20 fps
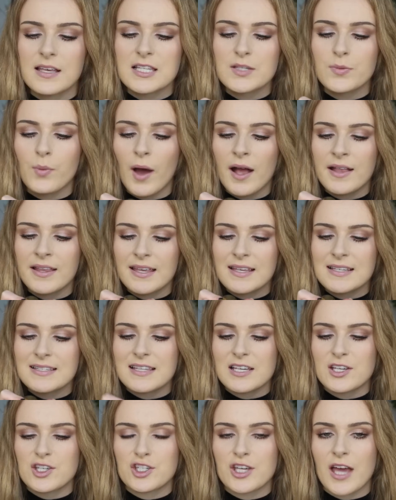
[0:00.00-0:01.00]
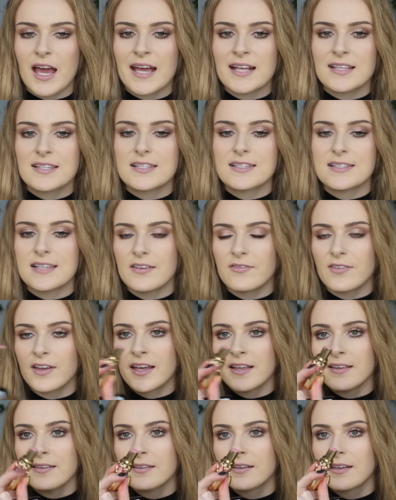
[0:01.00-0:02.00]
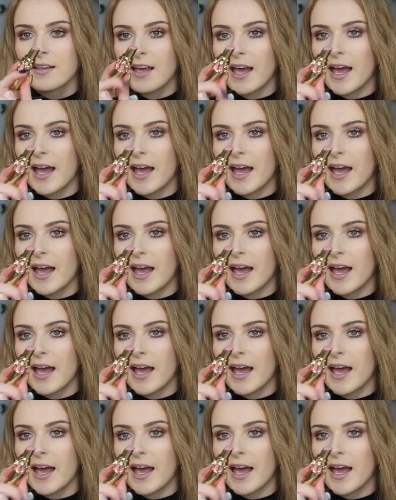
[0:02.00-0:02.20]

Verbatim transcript: This one is the shade 7